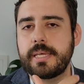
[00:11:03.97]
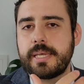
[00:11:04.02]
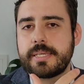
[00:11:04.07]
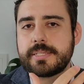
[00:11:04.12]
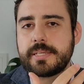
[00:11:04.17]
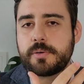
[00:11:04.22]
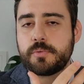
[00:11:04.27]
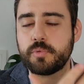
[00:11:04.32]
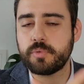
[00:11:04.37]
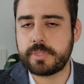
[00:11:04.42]

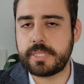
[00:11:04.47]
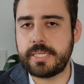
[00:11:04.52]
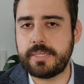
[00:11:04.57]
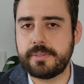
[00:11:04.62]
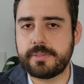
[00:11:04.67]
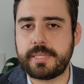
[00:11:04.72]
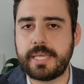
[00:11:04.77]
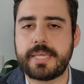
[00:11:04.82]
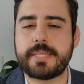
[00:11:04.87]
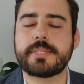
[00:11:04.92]
as a
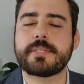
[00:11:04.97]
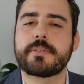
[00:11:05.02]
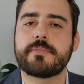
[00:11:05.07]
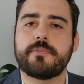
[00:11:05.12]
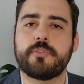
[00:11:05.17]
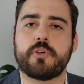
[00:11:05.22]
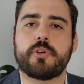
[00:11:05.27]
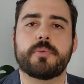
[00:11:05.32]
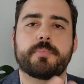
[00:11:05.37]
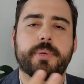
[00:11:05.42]
routine test
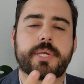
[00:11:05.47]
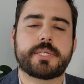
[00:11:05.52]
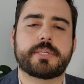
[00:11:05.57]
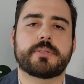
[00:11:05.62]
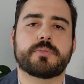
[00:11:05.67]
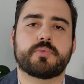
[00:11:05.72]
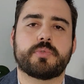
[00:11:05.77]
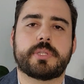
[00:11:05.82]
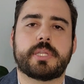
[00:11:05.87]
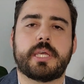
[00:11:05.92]
for
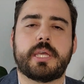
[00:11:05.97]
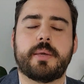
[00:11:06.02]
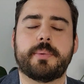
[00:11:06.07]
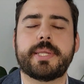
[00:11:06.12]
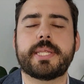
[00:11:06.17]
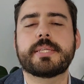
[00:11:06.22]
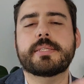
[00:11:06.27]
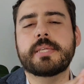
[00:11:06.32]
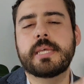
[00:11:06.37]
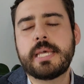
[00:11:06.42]
patients with
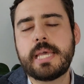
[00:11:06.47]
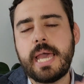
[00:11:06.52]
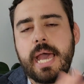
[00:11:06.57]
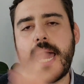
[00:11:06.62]
diabetes.